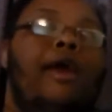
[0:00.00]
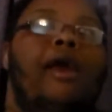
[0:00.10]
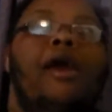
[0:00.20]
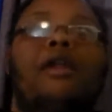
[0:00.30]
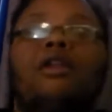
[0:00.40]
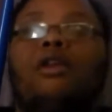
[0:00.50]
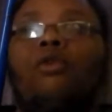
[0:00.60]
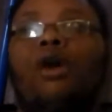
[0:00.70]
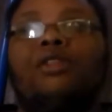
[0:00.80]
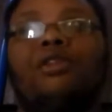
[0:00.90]
and the
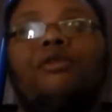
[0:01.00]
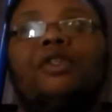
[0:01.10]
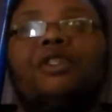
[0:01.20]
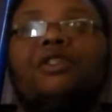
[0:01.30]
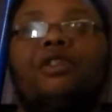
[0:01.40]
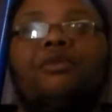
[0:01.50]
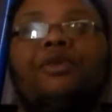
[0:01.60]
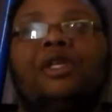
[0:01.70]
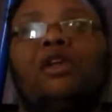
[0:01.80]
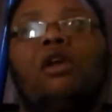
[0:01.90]
crossover is gonna
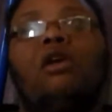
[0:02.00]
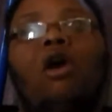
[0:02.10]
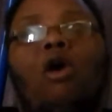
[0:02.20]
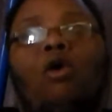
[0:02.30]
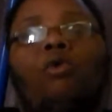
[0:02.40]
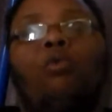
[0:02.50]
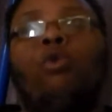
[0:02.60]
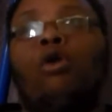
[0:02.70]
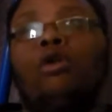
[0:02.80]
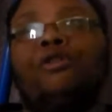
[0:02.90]
be called
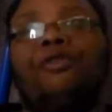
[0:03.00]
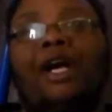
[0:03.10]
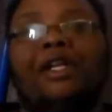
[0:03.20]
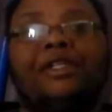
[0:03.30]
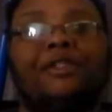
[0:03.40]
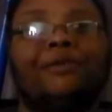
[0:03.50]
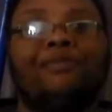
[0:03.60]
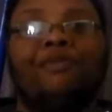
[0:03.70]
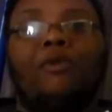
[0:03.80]
World's Finest.